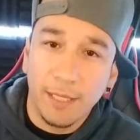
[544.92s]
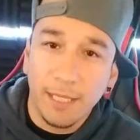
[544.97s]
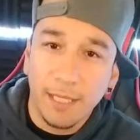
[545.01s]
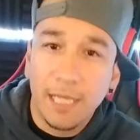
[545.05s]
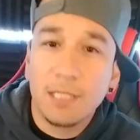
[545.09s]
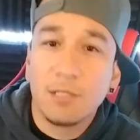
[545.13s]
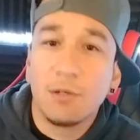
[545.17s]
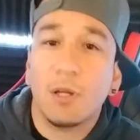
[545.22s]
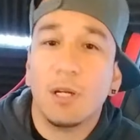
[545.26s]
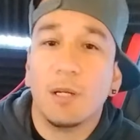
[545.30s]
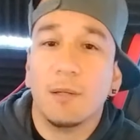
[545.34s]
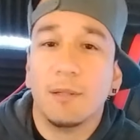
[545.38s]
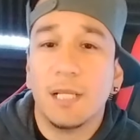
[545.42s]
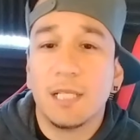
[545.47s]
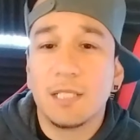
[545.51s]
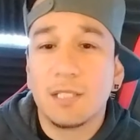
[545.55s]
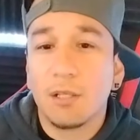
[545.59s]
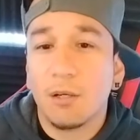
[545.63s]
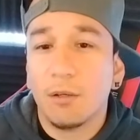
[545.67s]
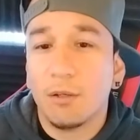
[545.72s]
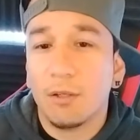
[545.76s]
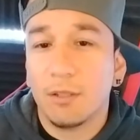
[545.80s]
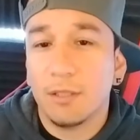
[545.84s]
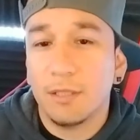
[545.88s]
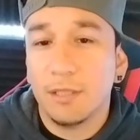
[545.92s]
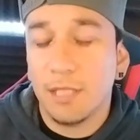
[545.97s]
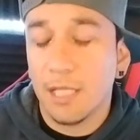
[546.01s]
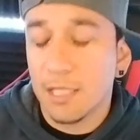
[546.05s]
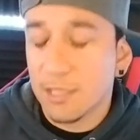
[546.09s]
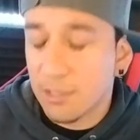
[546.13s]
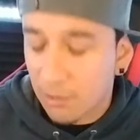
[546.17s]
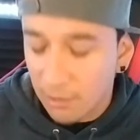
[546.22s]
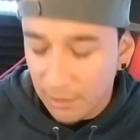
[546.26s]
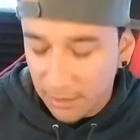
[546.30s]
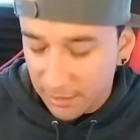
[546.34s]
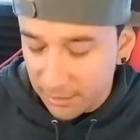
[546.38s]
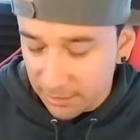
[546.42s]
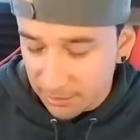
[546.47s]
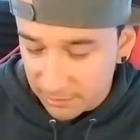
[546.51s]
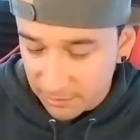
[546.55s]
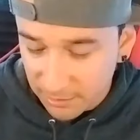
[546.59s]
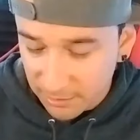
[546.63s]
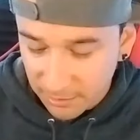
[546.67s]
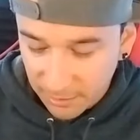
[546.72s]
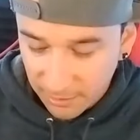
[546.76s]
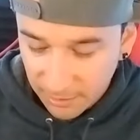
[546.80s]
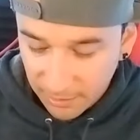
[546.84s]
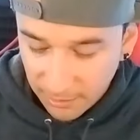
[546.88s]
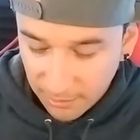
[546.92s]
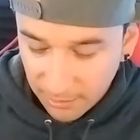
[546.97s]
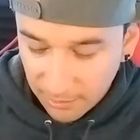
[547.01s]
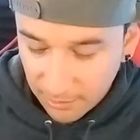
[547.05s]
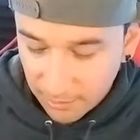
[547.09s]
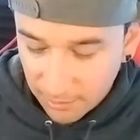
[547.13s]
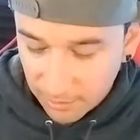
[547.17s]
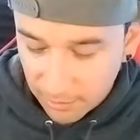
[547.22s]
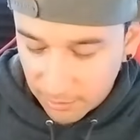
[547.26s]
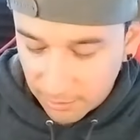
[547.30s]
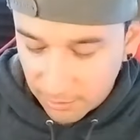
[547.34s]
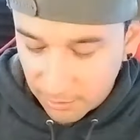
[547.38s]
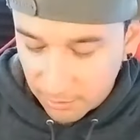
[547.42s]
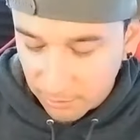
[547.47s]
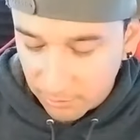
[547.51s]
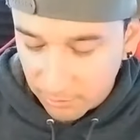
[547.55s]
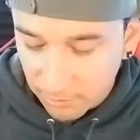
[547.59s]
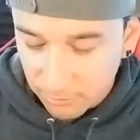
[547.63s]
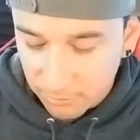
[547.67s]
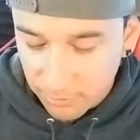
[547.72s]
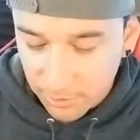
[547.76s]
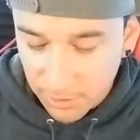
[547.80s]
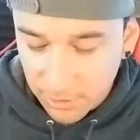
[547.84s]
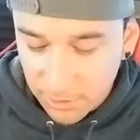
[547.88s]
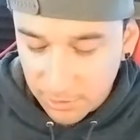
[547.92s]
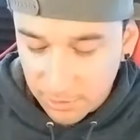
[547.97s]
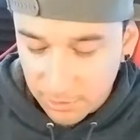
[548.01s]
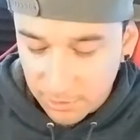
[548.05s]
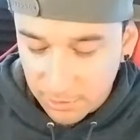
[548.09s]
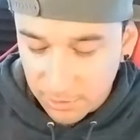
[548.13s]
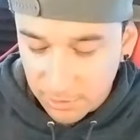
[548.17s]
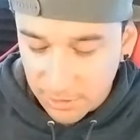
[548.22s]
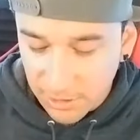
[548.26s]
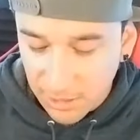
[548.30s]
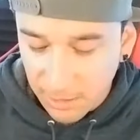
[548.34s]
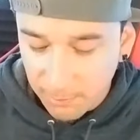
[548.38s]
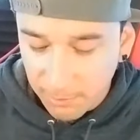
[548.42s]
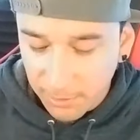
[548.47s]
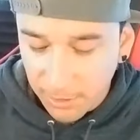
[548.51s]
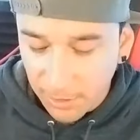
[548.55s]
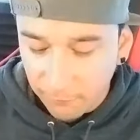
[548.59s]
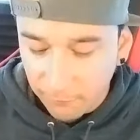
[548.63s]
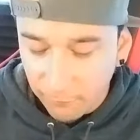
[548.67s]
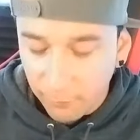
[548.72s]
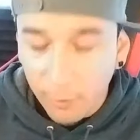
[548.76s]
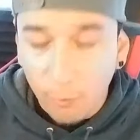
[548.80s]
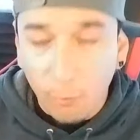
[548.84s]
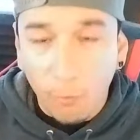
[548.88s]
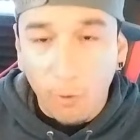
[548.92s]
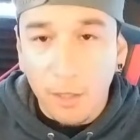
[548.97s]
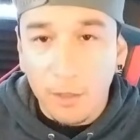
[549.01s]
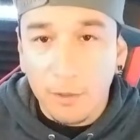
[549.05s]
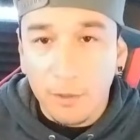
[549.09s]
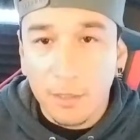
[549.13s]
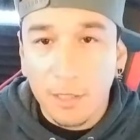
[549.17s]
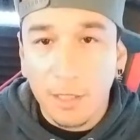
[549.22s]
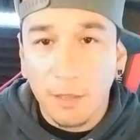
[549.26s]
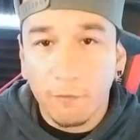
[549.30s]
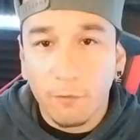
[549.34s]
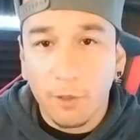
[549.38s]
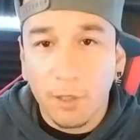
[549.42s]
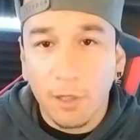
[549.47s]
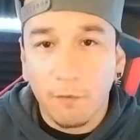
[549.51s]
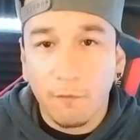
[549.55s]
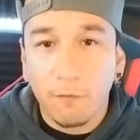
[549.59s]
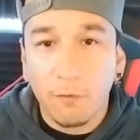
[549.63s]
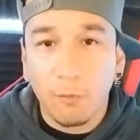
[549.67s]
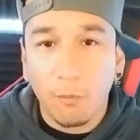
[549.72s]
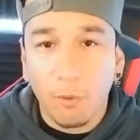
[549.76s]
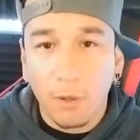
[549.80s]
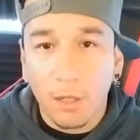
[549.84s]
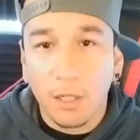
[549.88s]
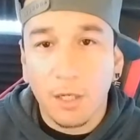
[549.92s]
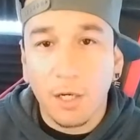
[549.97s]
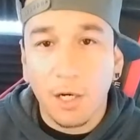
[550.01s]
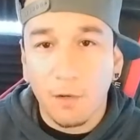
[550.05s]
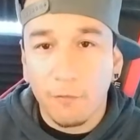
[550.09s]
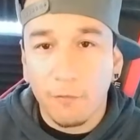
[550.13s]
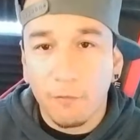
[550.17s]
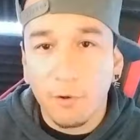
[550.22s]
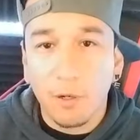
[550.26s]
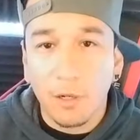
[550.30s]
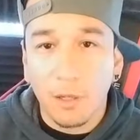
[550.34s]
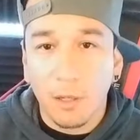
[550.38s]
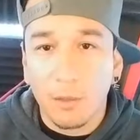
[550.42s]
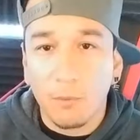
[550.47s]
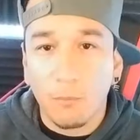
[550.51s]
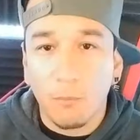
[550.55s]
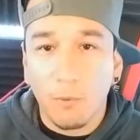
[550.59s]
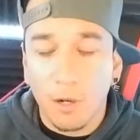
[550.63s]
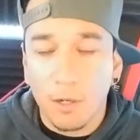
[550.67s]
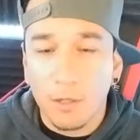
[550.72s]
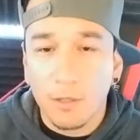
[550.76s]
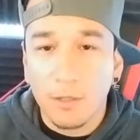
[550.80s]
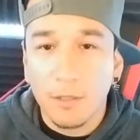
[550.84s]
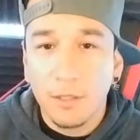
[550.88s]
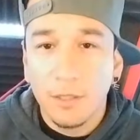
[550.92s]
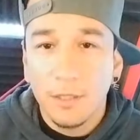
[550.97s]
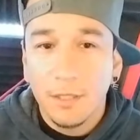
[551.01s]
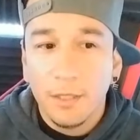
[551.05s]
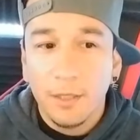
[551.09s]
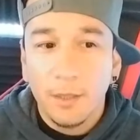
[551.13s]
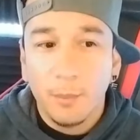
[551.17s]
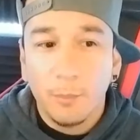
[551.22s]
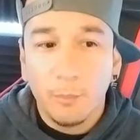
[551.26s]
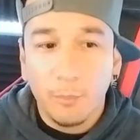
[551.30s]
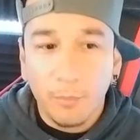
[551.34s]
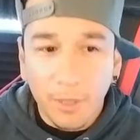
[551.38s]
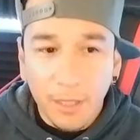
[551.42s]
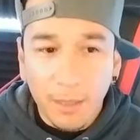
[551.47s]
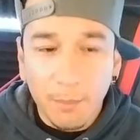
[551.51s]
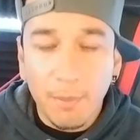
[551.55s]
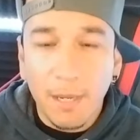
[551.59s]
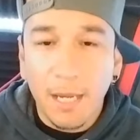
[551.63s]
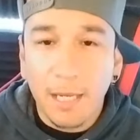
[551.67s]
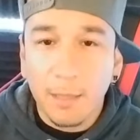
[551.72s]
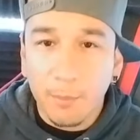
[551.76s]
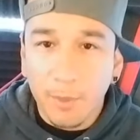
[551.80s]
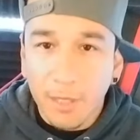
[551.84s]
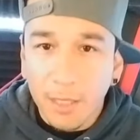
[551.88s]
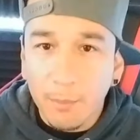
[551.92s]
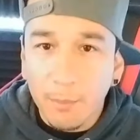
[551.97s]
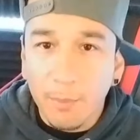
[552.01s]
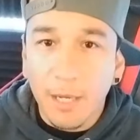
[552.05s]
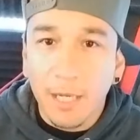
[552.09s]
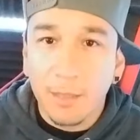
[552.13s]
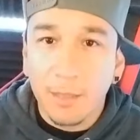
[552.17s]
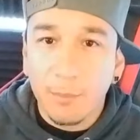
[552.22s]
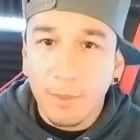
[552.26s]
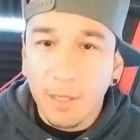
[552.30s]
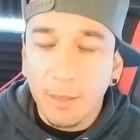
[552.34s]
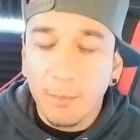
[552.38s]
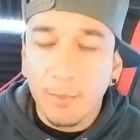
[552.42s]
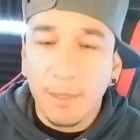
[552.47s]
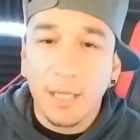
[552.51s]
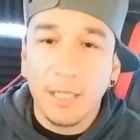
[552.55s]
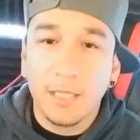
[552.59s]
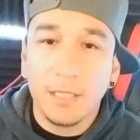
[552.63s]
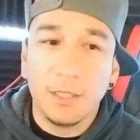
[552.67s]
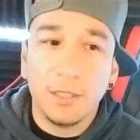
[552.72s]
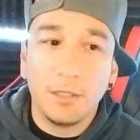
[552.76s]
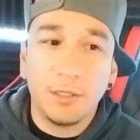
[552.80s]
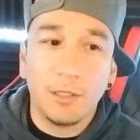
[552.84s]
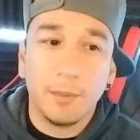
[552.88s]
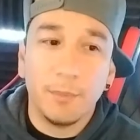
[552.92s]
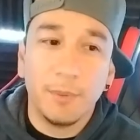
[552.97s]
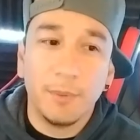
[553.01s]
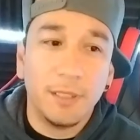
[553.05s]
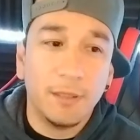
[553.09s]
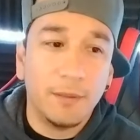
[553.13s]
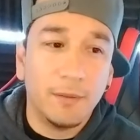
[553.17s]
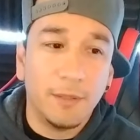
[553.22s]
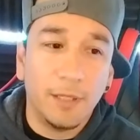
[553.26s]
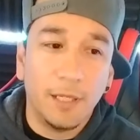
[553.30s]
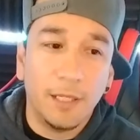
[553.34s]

That's all it is. You know, just keep covering water. Cover water. Cover a lot of water. Bring it back, bring it back, bring it back. And you know what I mean?